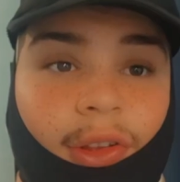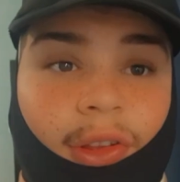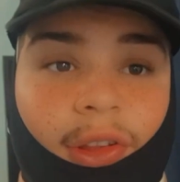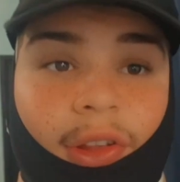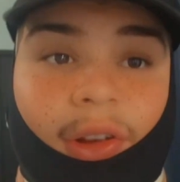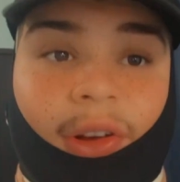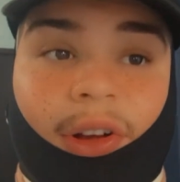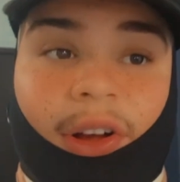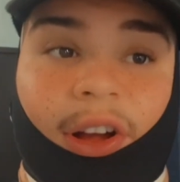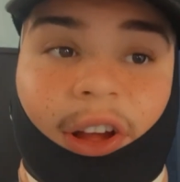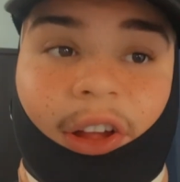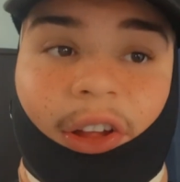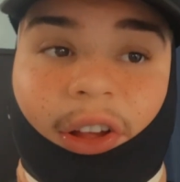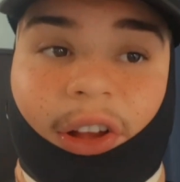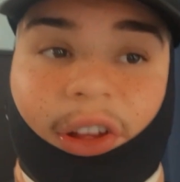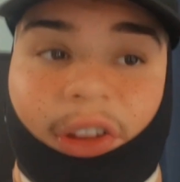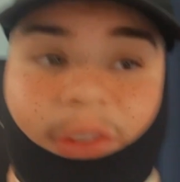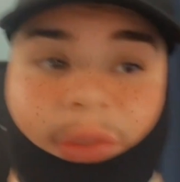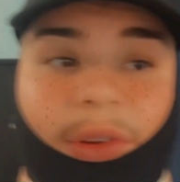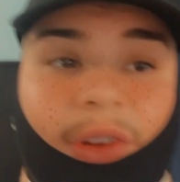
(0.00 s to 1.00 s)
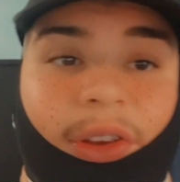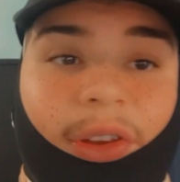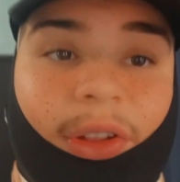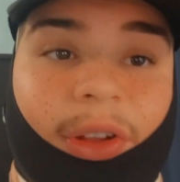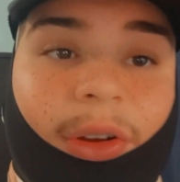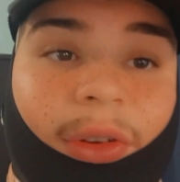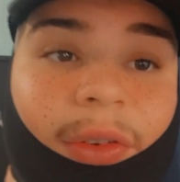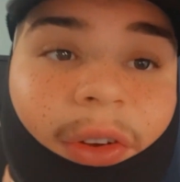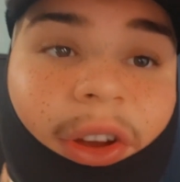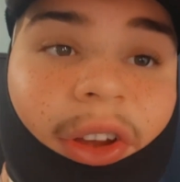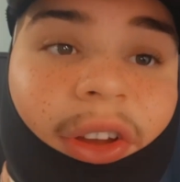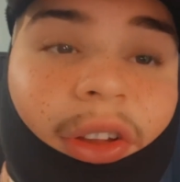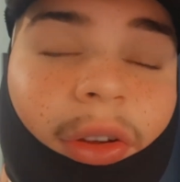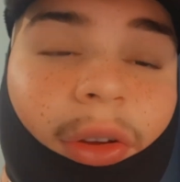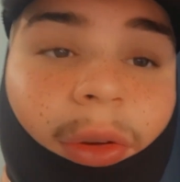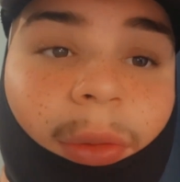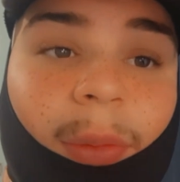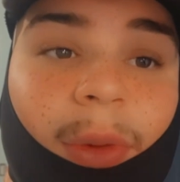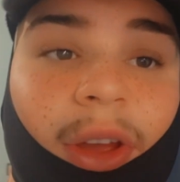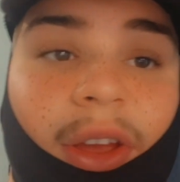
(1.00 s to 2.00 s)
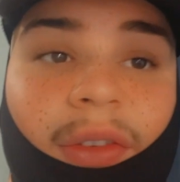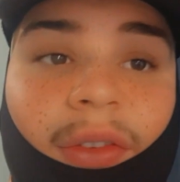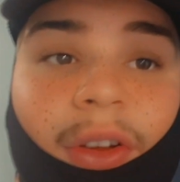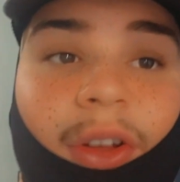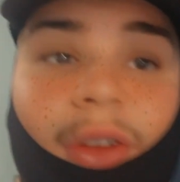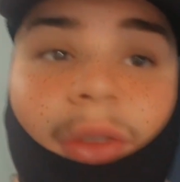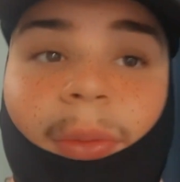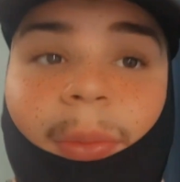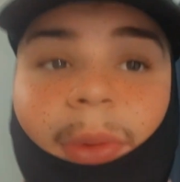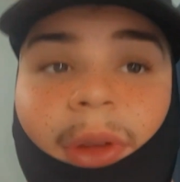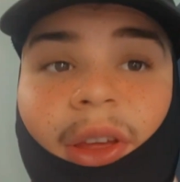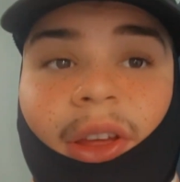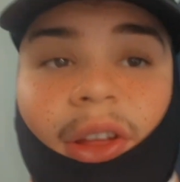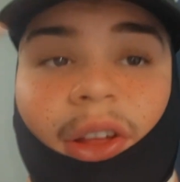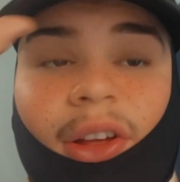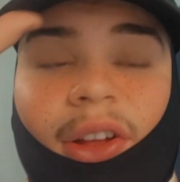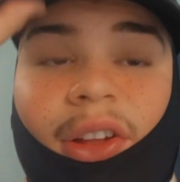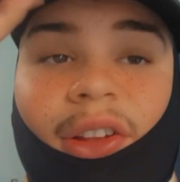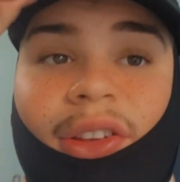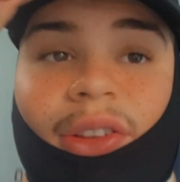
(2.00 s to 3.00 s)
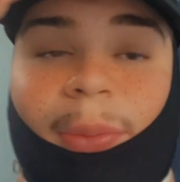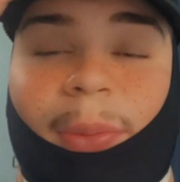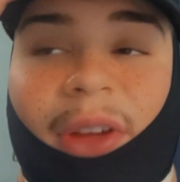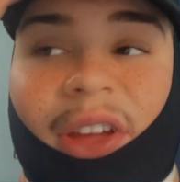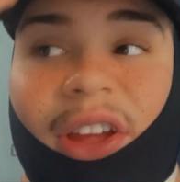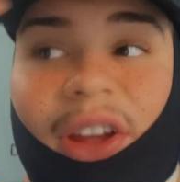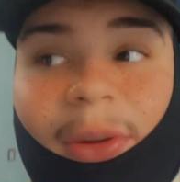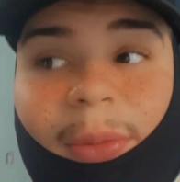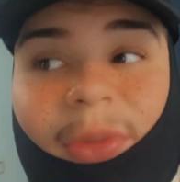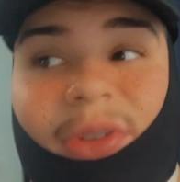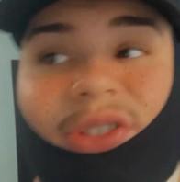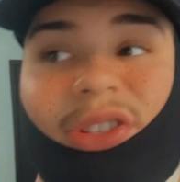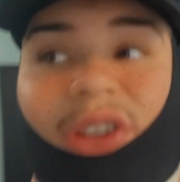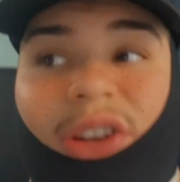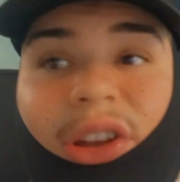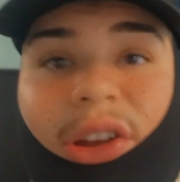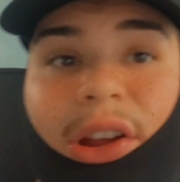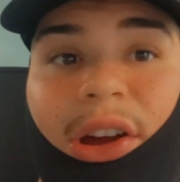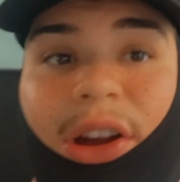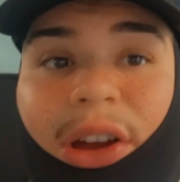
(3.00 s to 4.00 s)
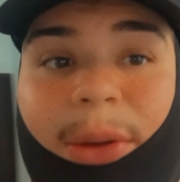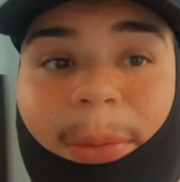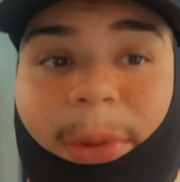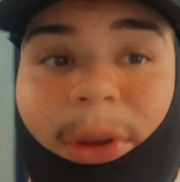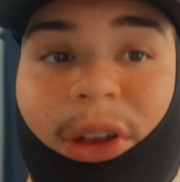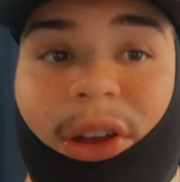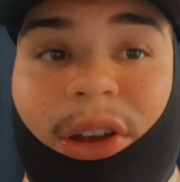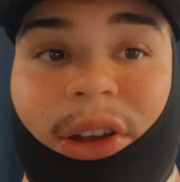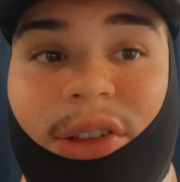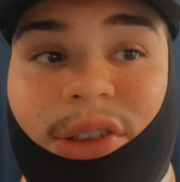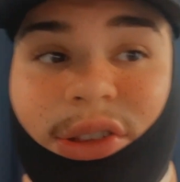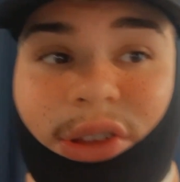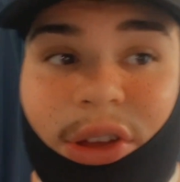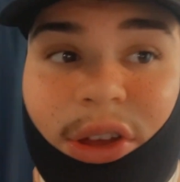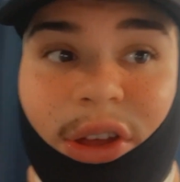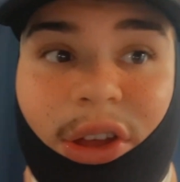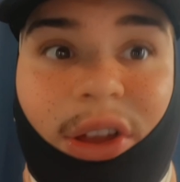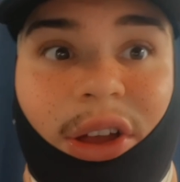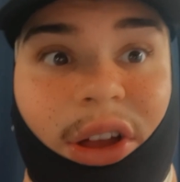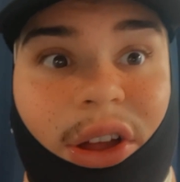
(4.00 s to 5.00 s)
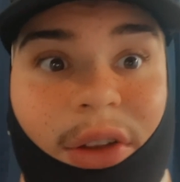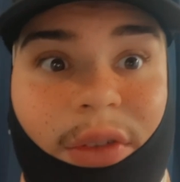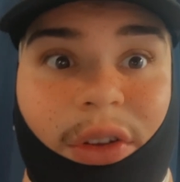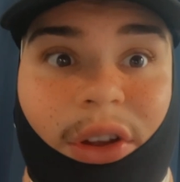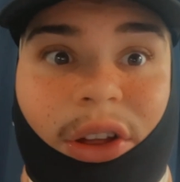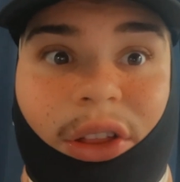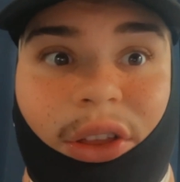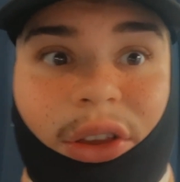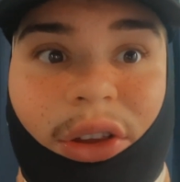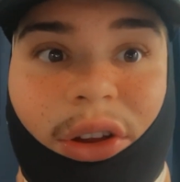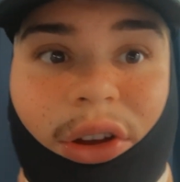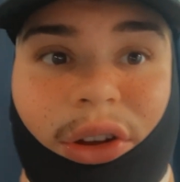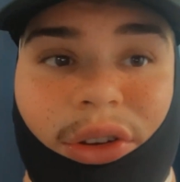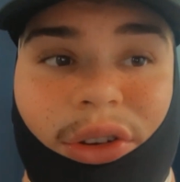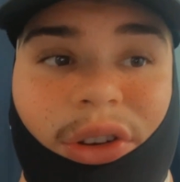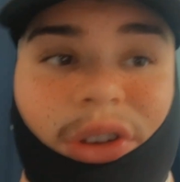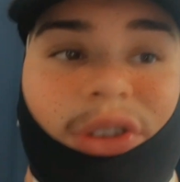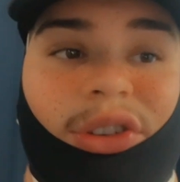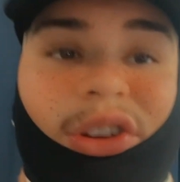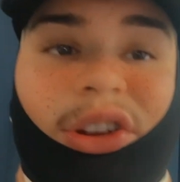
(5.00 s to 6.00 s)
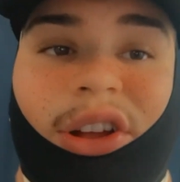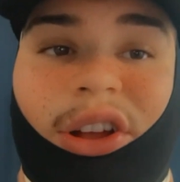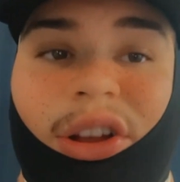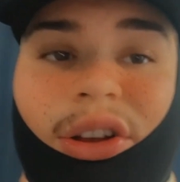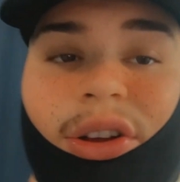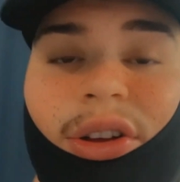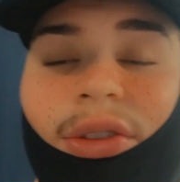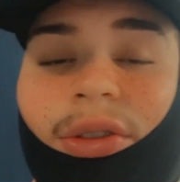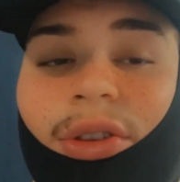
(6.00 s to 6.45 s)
So I switched over to my phone because my camera's gonna die because I forgot the charger in Chicago.